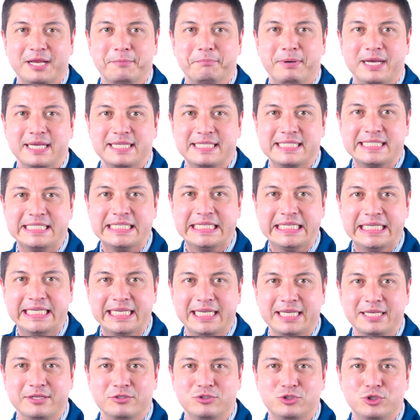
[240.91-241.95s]
by
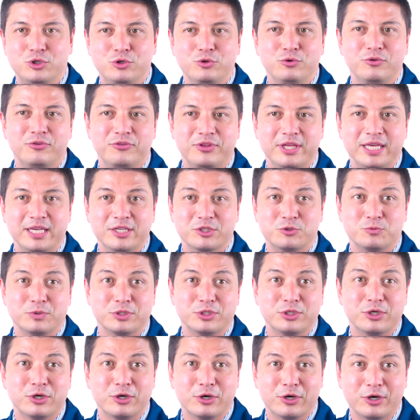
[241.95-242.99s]
seeing two things
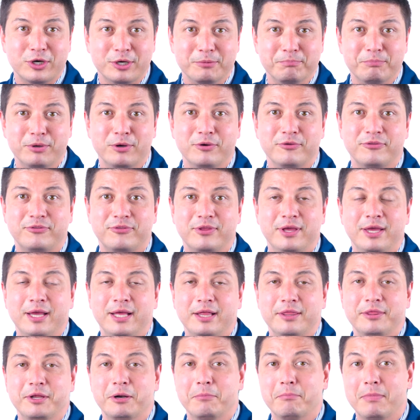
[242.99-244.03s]
return, both
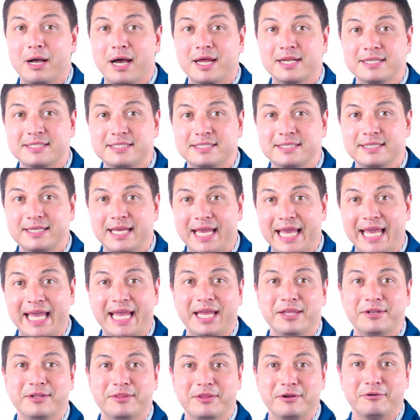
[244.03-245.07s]
their modesty
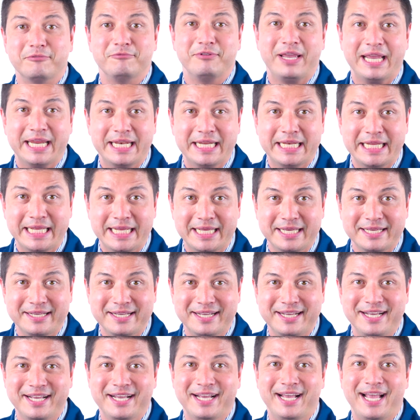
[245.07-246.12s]
and their vanity.
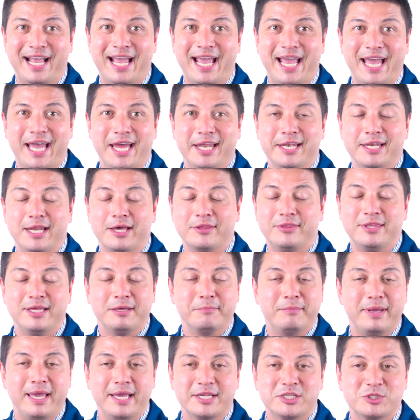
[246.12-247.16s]
And nothing
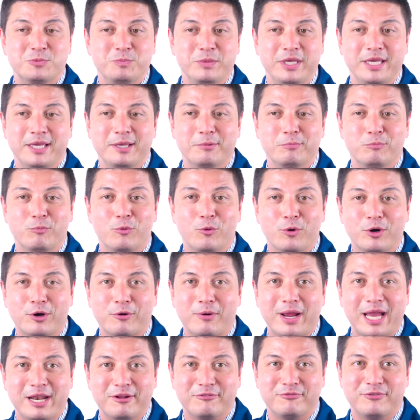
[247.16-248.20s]
makes me more
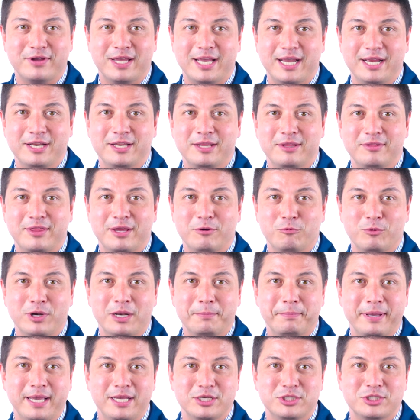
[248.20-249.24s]
gratified than when
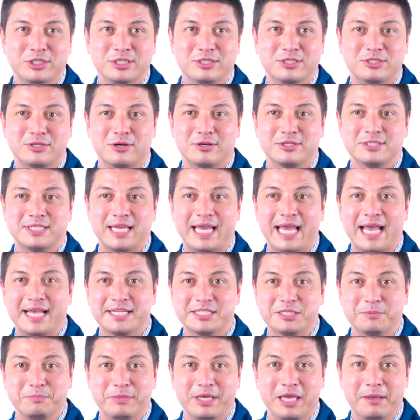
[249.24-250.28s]
a patient starts to
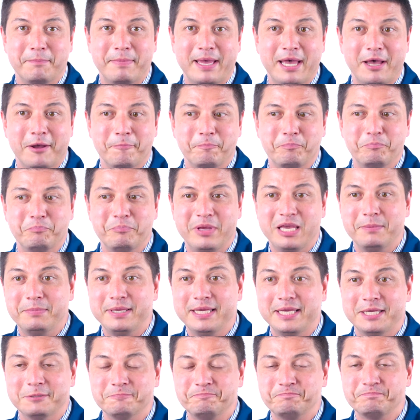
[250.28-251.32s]
ask me about
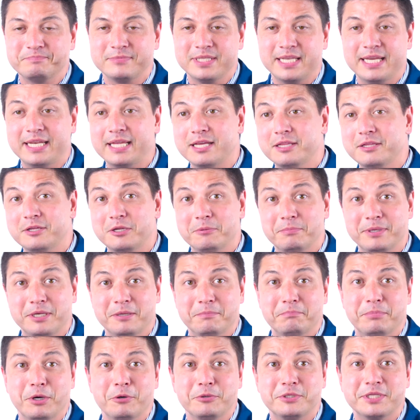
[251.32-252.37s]
maybe getting a little bit of
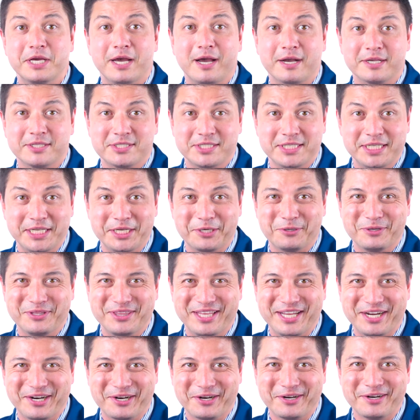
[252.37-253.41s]
Botox here and
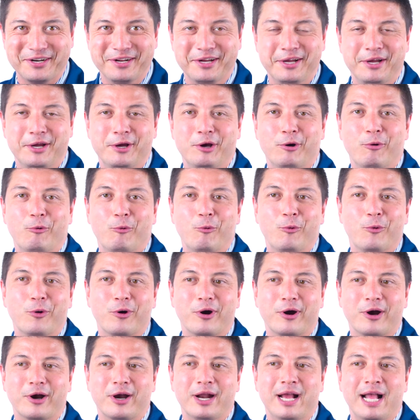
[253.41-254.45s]
there,
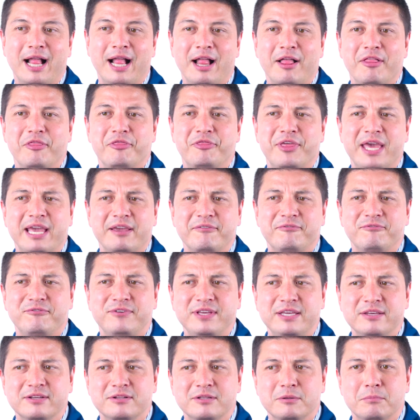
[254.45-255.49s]
or they
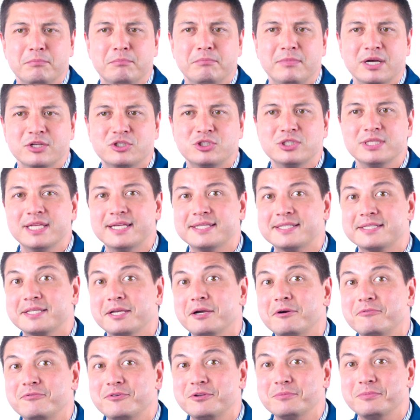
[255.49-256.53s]
feel much less
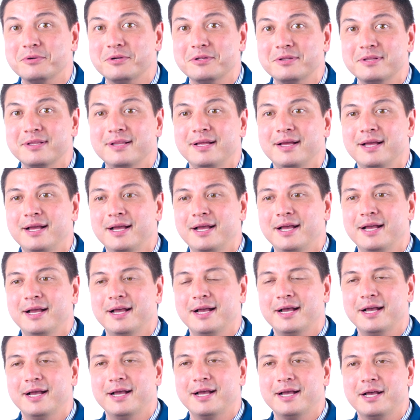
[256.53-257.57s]
comfortable
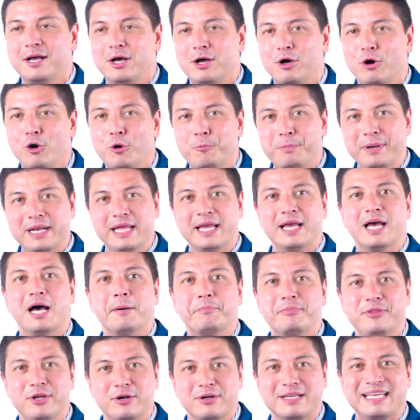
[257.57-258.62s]
opening
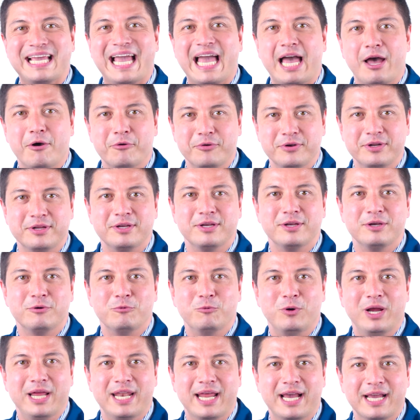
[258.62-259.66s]
up their gown
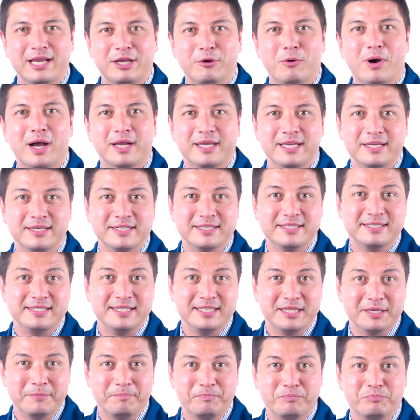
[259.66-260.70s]
when I walk in to see
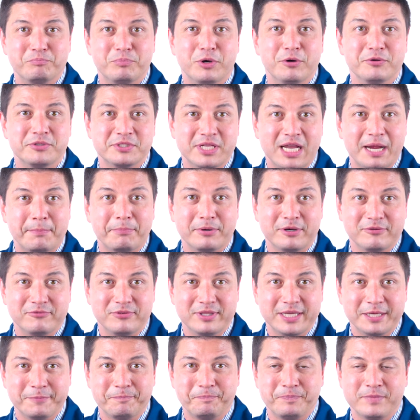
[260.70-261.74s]
them
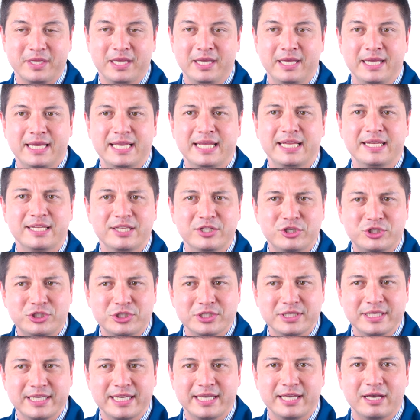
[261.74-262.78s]
post-operatively.
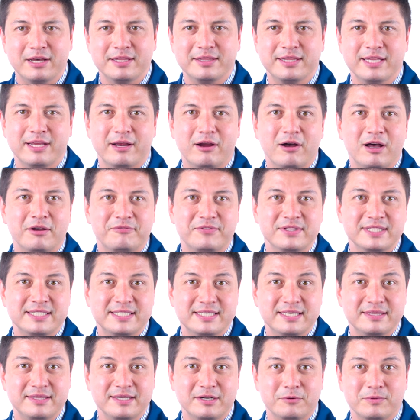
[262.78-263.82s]
Initially, they often
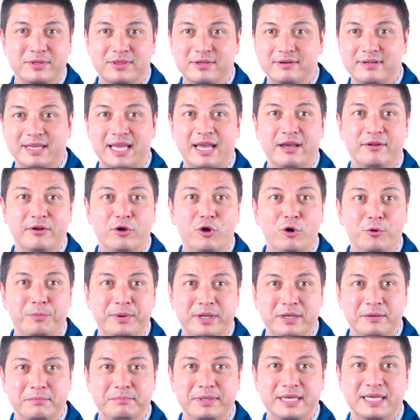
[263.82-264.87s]
sit there with their gown
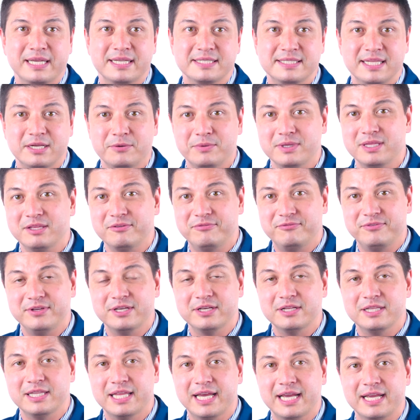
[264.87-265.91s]
open because they really
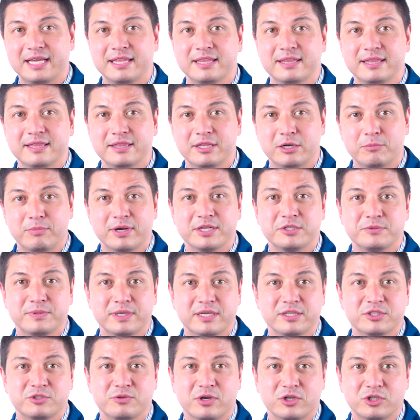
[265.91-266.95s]
feel like their breast
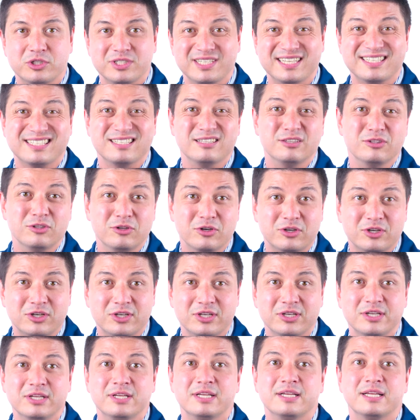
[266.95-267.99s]
reconstruction doesn't look
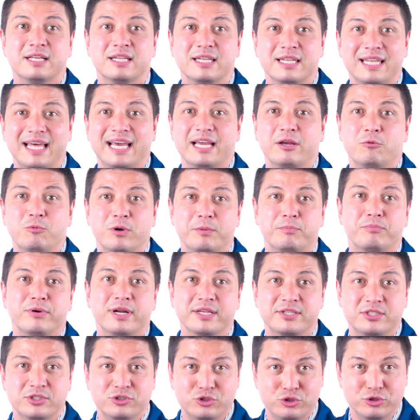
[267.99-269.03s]
like what
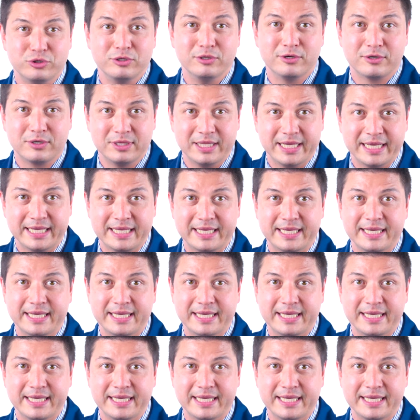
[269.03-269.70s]
breasts should look like.